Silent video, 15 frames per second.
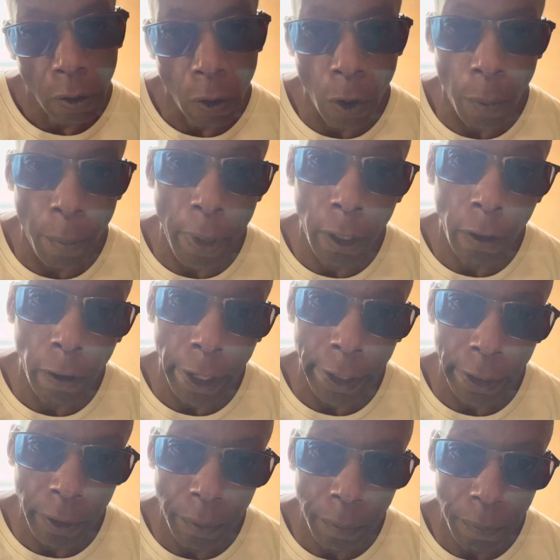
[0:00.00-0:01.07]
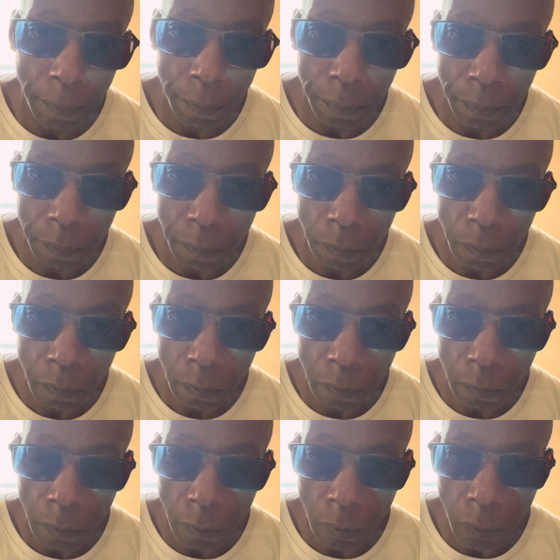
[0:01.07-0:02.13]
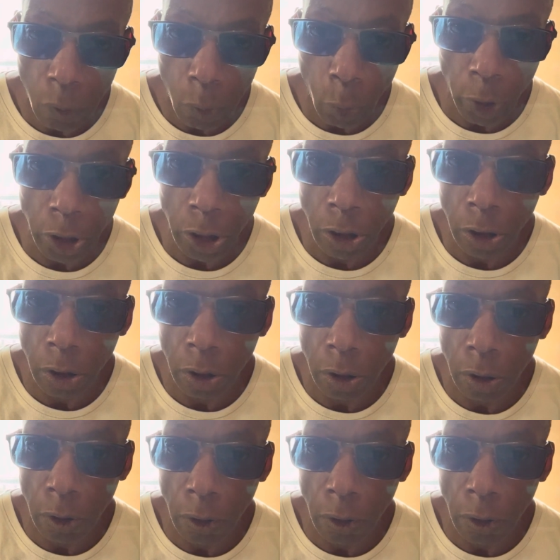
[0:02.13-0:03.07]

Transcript: on my credit, which is